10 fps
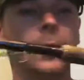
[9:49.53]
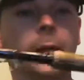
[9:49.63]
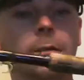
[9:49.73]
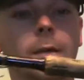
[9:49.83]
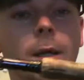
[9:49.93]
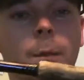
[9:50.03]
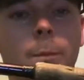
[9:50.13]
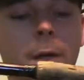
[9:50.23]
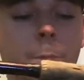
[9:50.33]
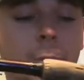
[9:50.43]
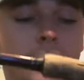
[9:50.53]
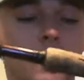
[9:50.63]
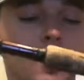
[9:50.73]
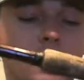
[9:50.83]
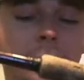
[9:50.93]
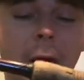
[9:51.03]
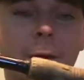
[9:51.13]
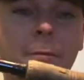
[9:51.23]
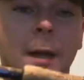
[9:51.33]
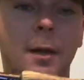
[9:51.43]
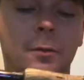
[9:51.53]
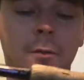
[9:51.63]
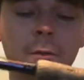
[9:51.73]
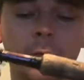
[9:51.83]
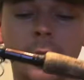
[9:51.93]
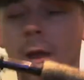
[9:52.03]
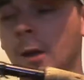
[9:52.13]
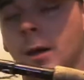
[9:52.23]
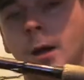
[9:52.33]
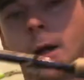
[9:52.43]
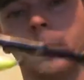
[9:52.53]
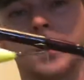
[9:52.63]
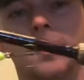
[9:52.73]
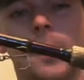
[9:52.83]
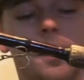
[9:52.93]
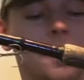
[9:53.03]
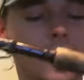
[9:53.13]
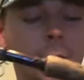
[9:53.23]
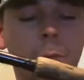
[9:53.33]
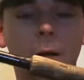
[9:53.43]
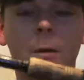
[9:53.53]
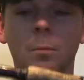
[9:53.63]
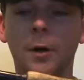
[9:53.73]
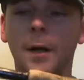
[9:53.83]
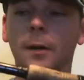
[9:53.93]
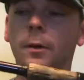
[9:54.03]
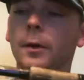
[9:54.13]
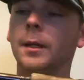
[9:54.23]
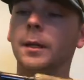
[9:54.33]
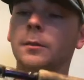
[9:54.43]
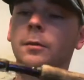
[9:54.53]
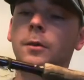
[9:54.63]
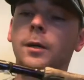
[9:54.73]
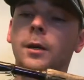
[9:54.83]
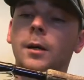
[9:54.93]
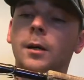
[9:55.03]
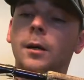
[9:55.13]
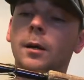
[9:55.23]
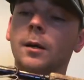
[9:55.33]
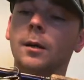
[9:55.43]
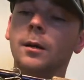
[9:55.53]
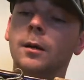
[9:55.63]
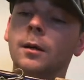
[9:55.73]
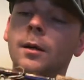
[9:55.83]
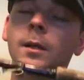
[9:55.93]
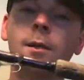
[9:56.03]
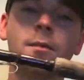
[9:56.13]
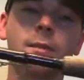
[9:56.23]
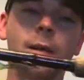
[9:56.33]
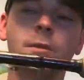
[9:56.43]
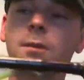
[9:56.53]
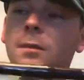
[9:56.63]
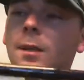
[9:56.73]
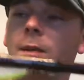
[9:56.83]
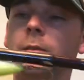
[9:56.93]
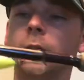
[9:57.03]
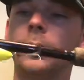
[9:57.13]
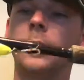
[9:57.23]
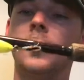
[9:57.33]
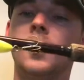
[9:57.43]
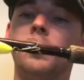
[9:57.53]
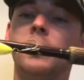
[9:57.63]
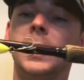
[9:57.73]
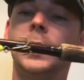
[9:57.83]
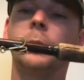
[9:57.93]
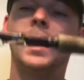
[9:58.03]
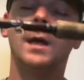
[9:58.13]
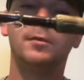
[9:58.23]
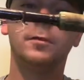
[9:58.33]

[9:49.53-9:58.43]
it's a Pen Pursuit 5000. It's got 30 pound braid on it, and it's on a 7.6 medium heavy